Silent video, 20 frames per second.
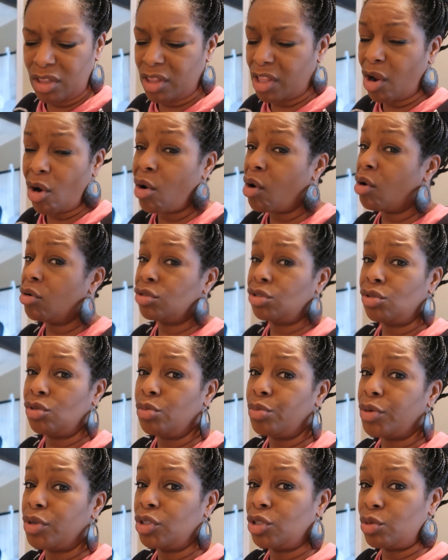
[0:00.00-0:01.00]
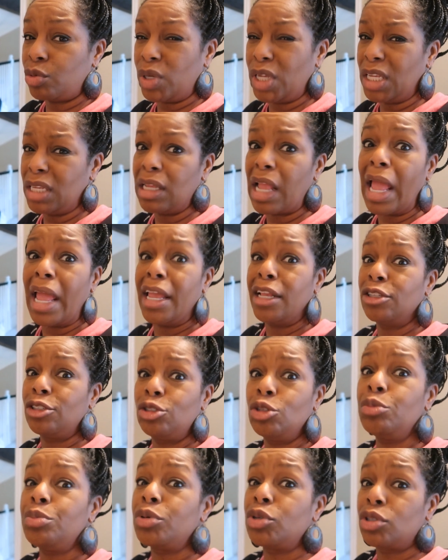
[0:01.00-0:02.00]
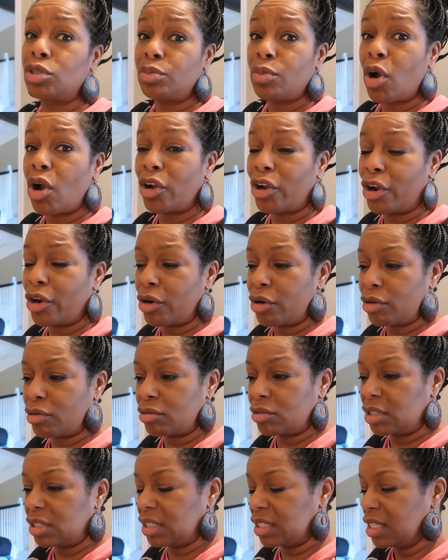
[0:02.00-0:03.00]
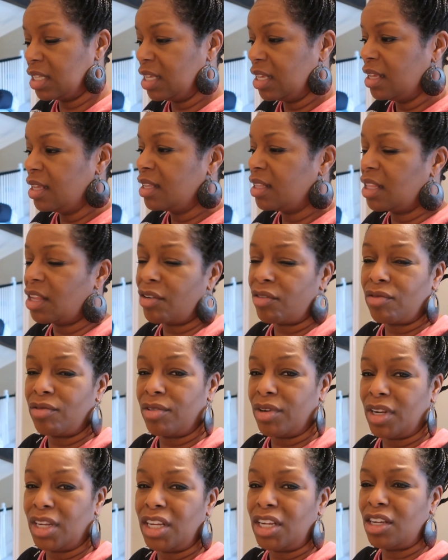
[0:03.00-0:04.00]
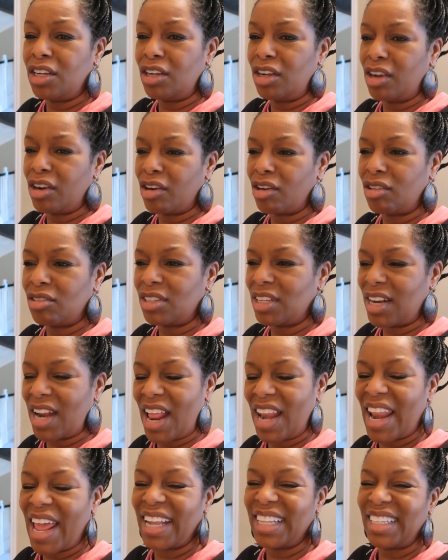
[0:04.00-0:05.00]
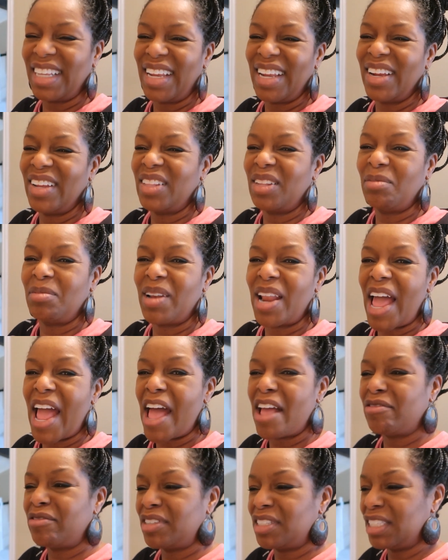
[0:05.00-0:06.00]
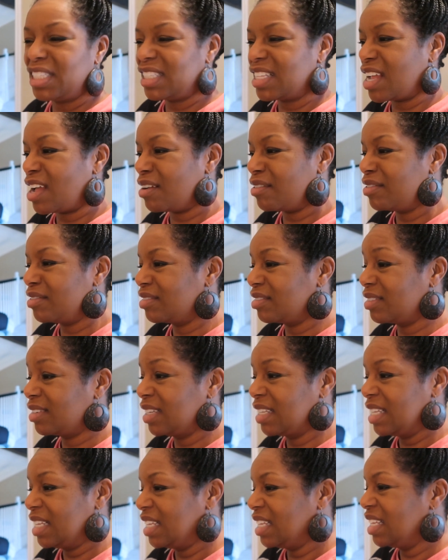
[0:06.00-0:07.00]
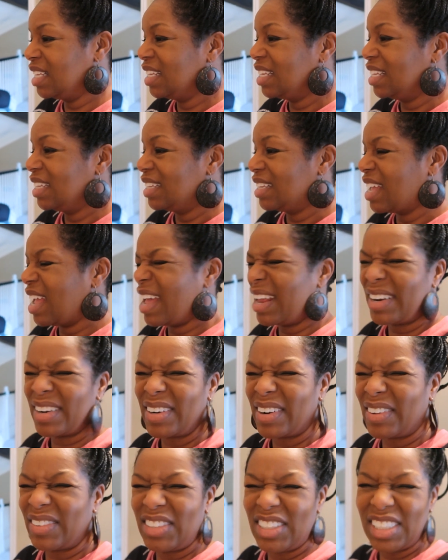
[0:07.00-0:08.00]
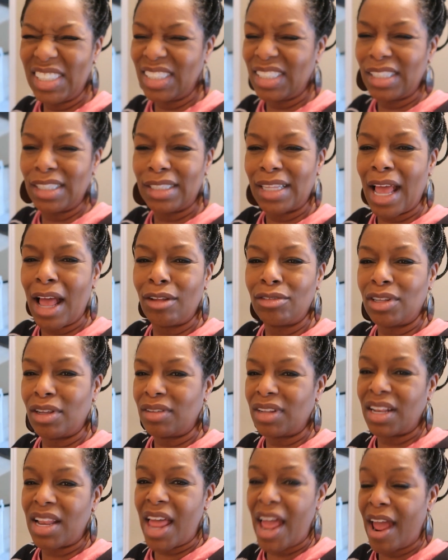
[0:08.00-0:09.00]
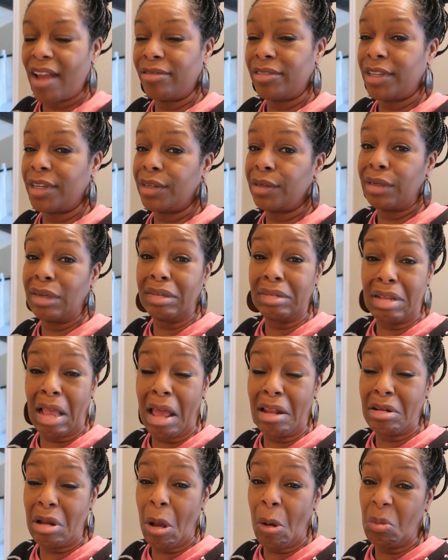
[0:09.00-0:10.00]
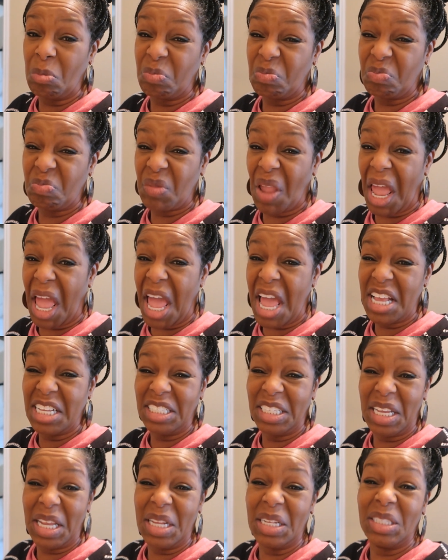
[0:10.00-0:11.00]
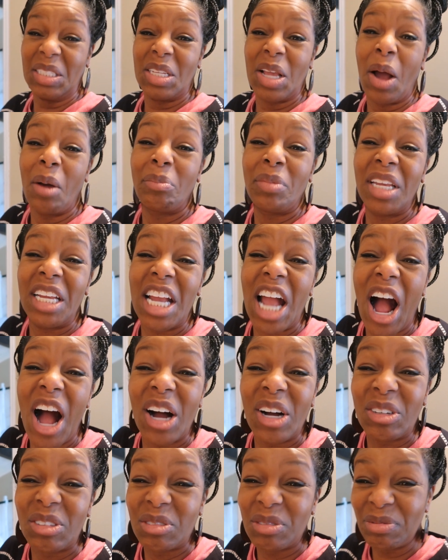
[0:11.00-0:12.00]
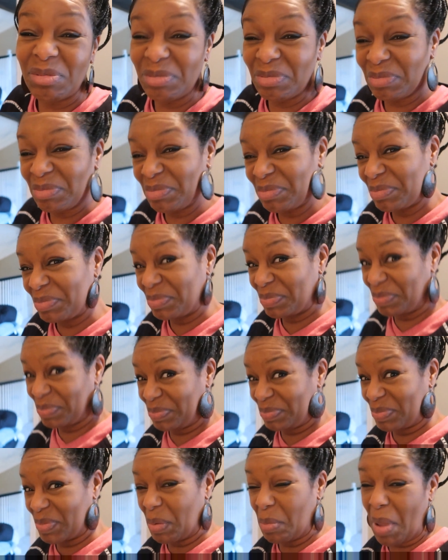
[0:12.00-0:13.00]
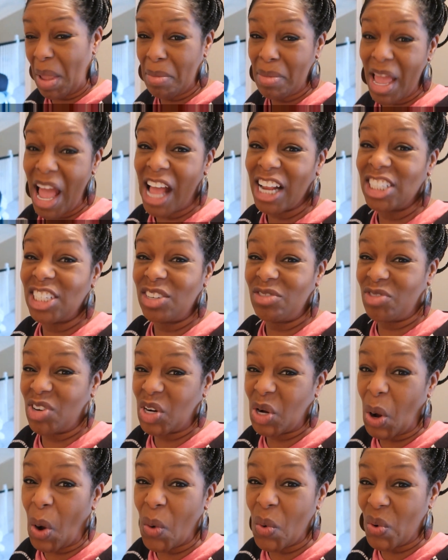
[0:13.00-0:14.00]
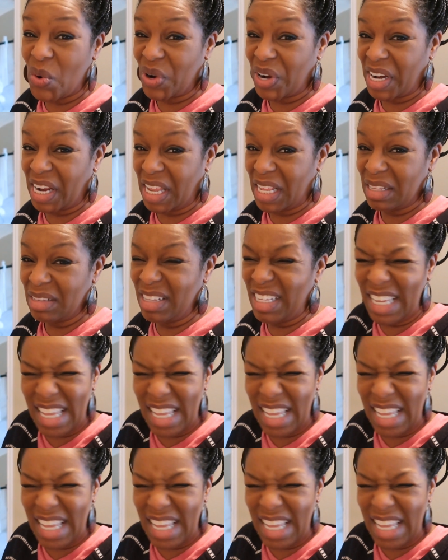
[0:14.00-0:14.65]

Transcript: They're all super sweet and super smart girls. They're really good girls and I like to hear them laugh and stuff. I don't know, just the sound of the laughter because I know 18 is going to be gone. Maybe I should record it.